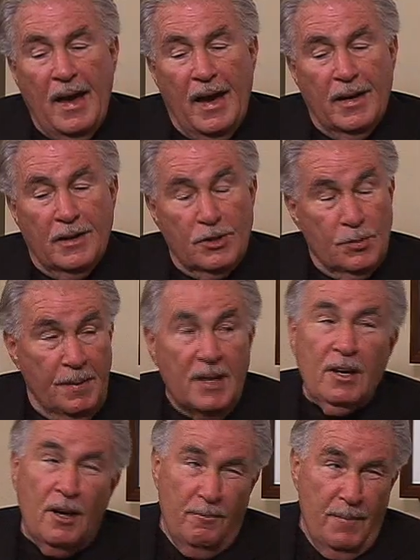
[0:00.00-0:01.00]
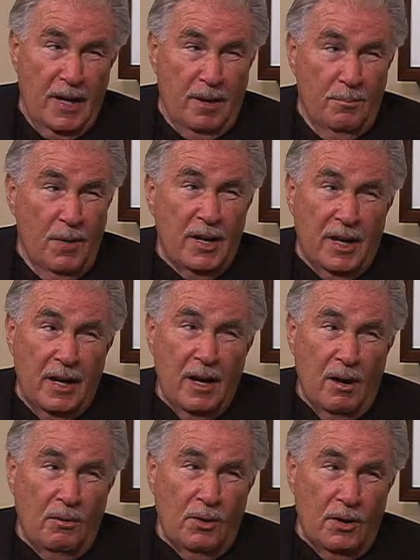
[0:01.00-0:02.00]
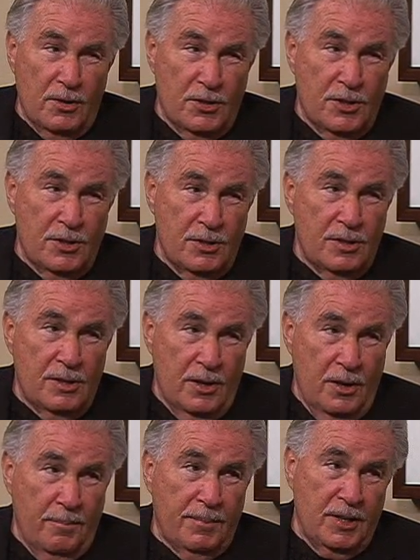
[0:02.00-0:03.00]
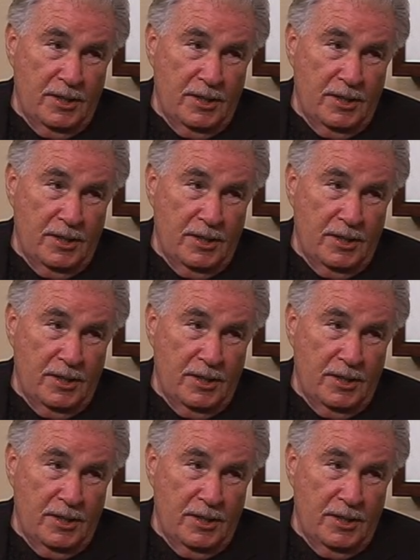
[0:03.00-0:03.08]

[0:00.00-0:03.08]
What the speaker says: And speaking of making money, how large is the company